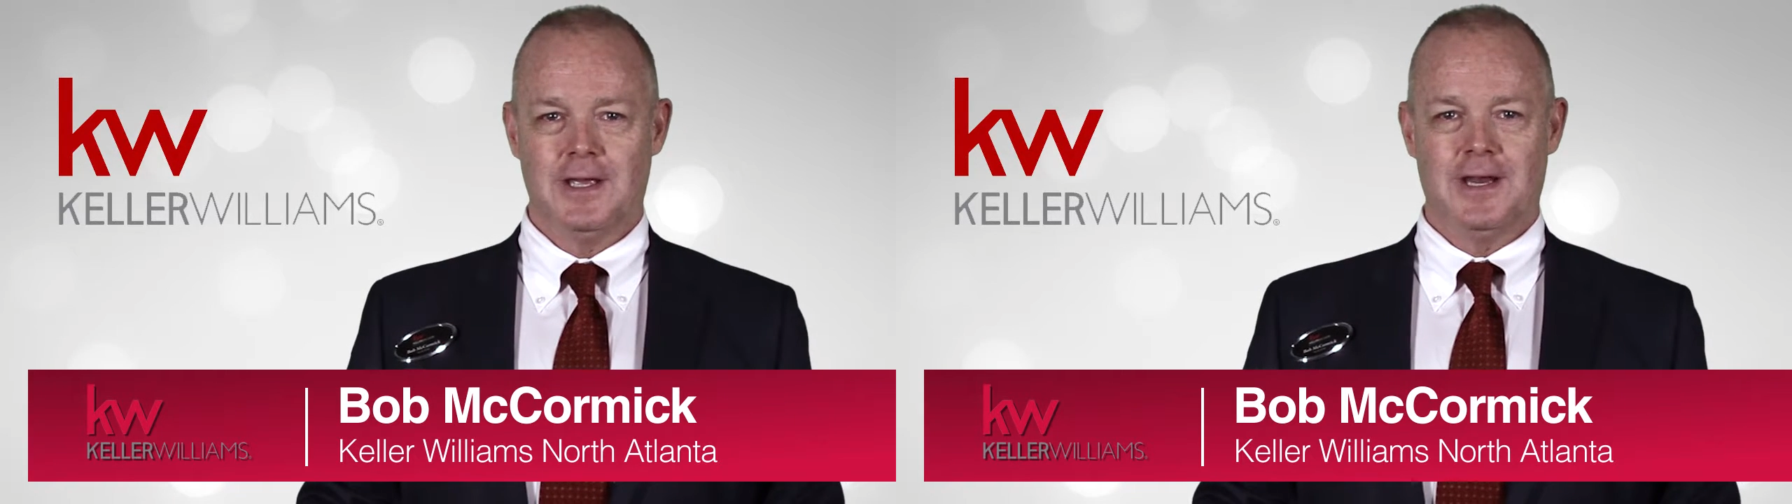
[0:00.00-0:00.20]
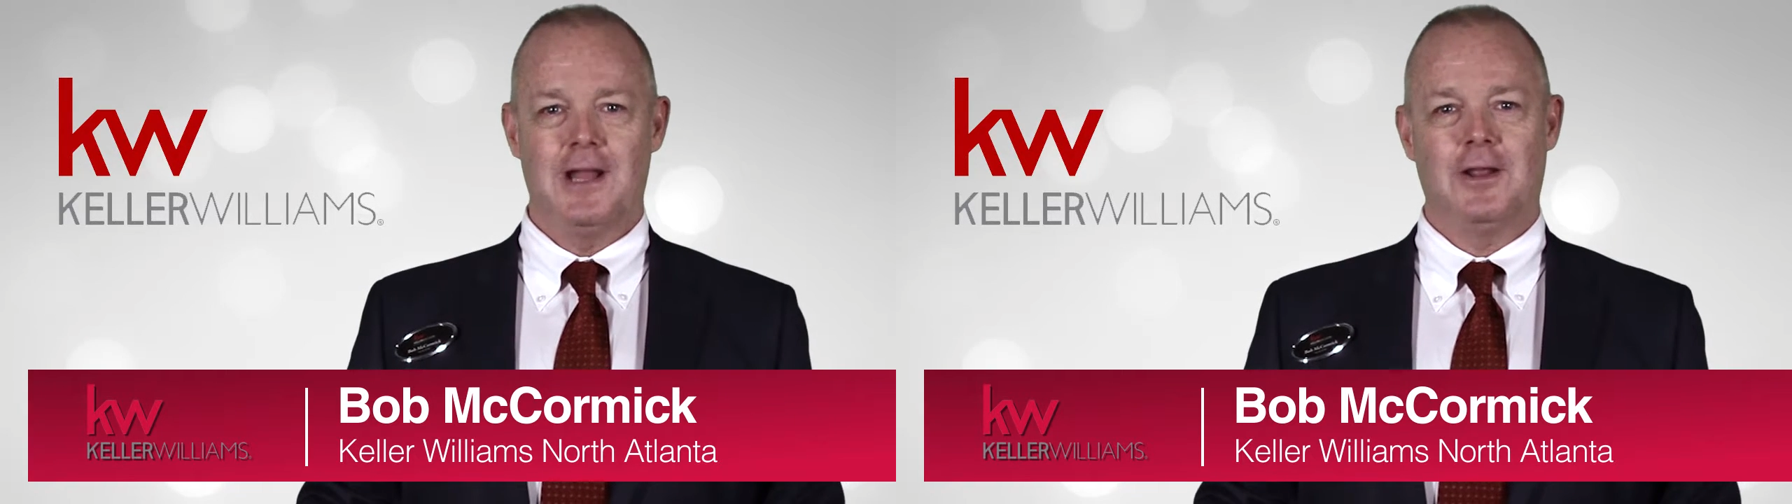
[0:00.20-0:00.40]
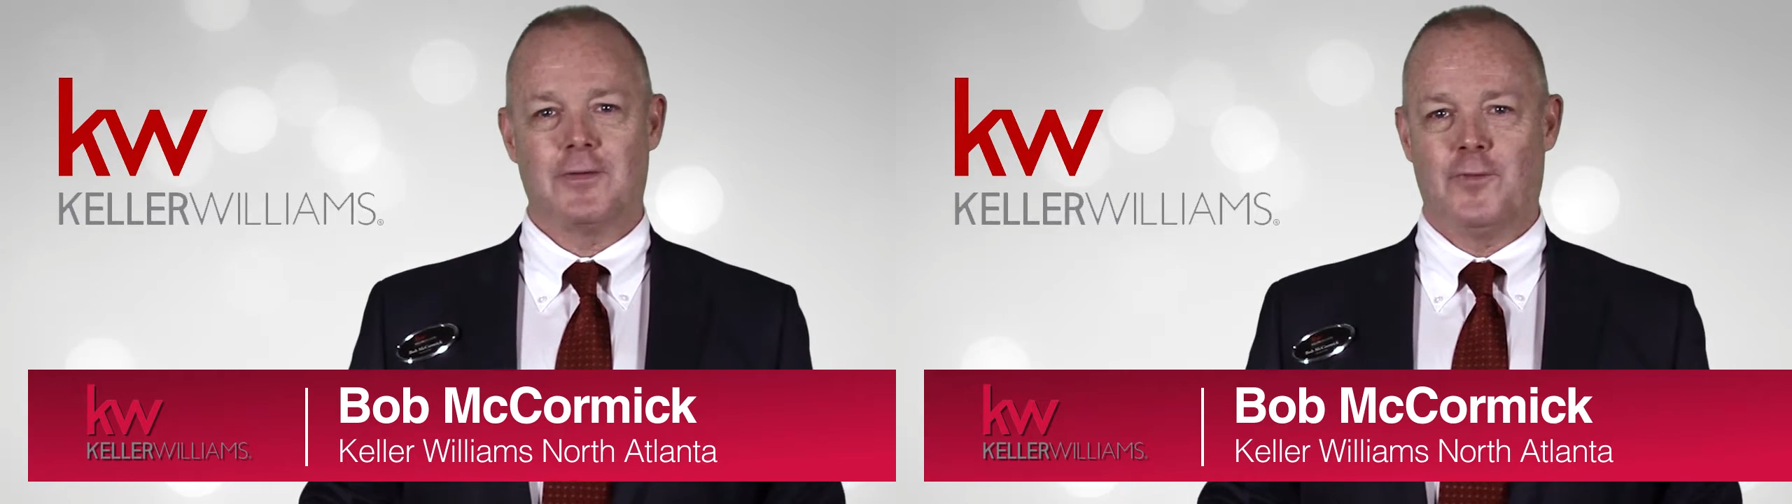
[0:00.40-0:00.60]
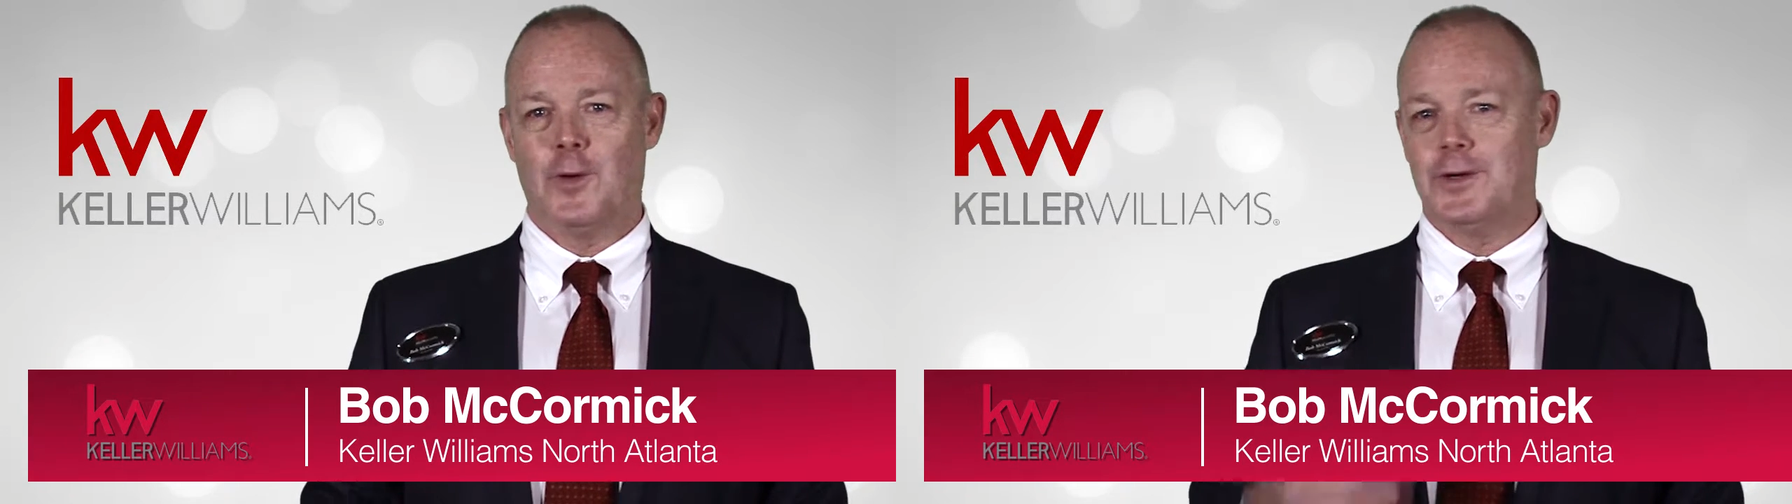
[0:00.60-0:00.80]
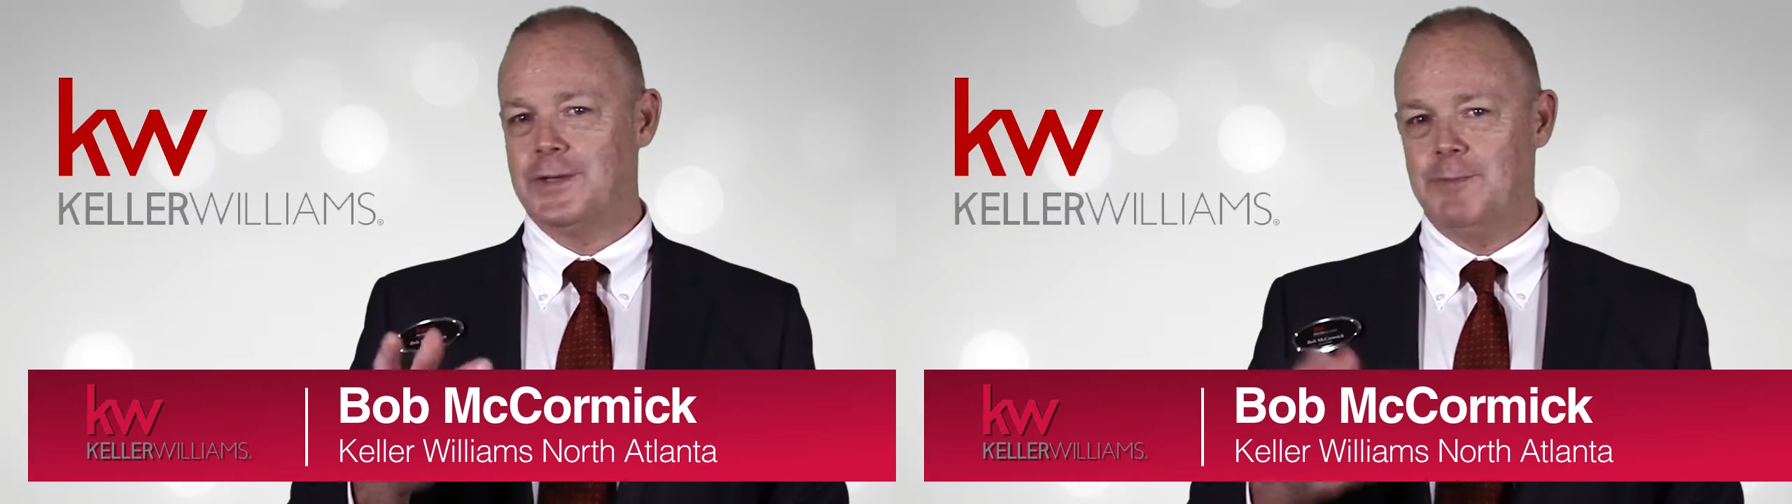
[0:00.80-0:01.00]
and I look
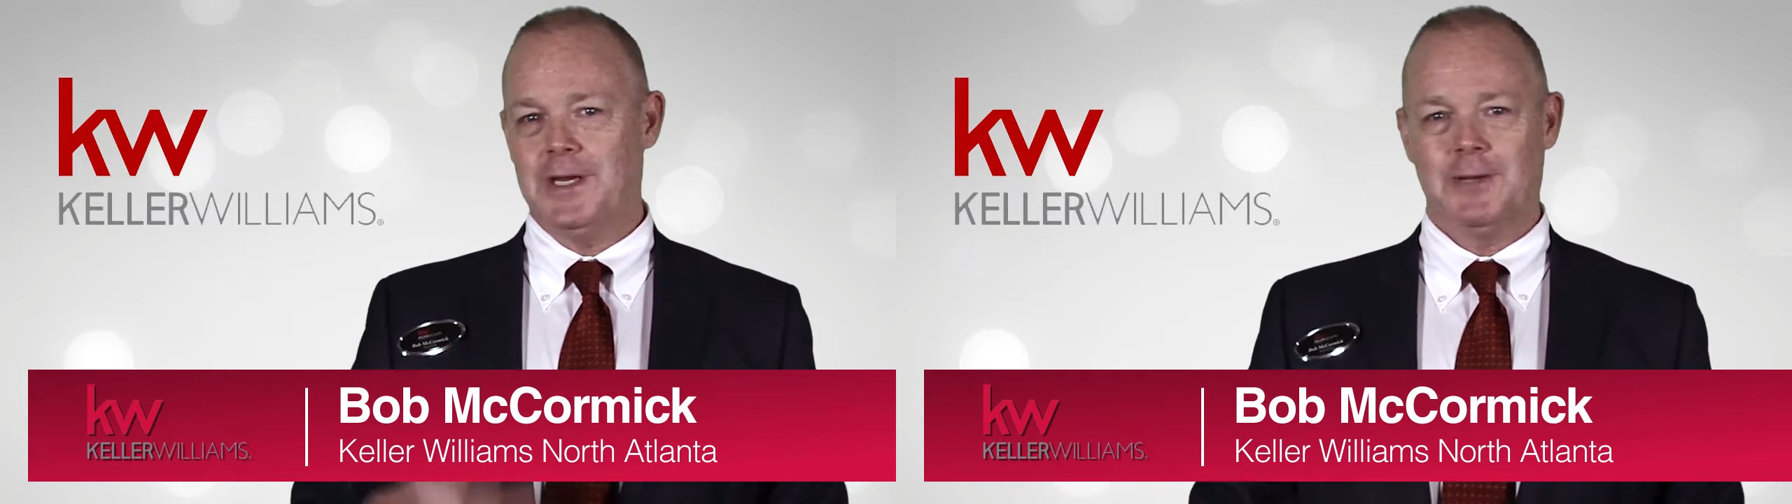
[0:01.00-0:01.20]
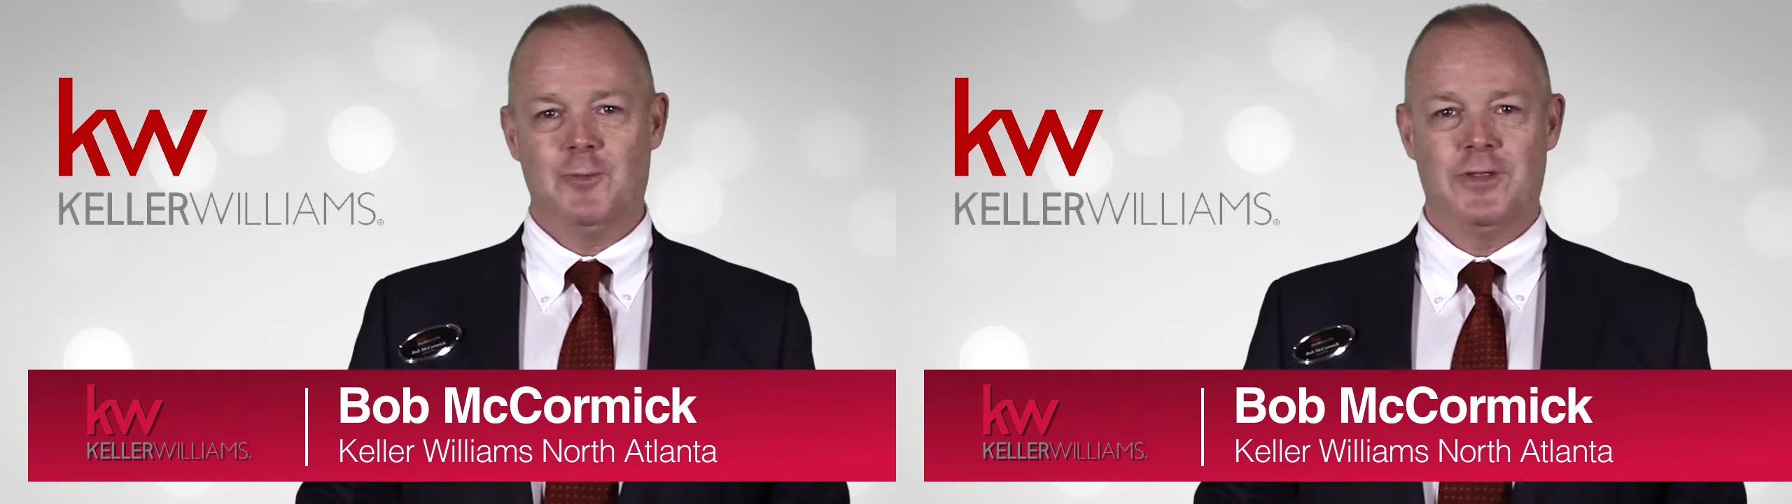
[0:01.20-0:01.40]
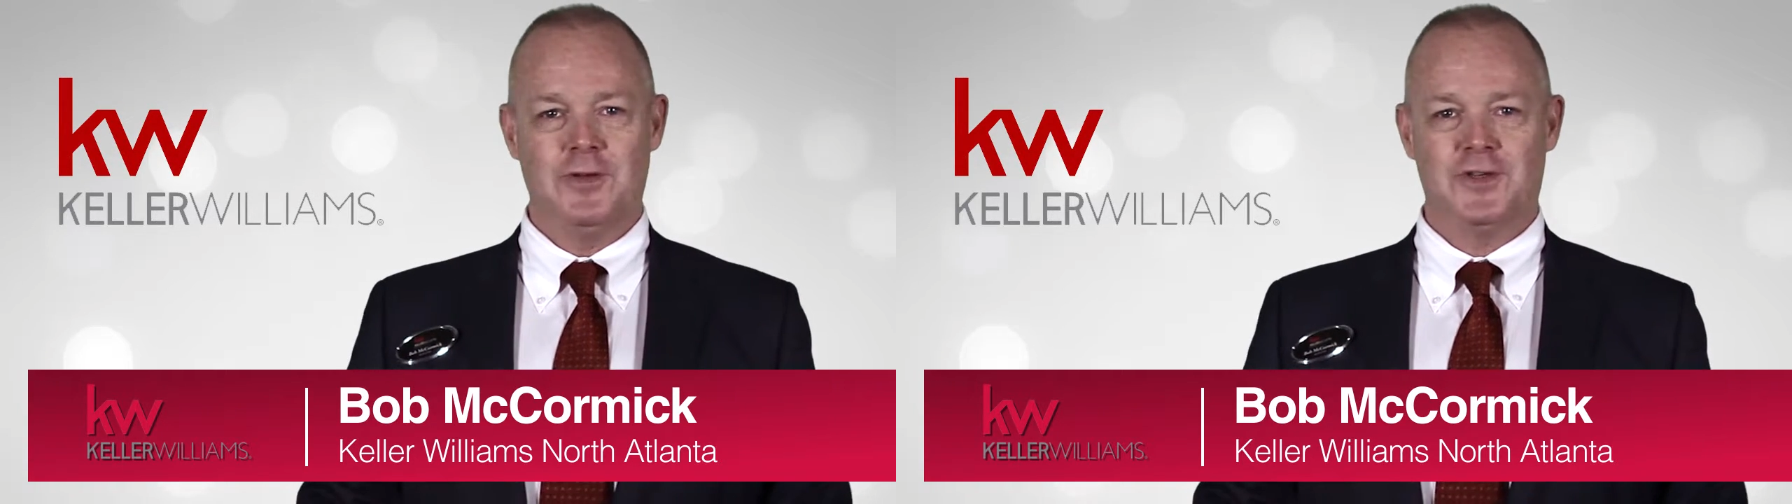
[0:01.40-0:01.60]
forward to meeting with you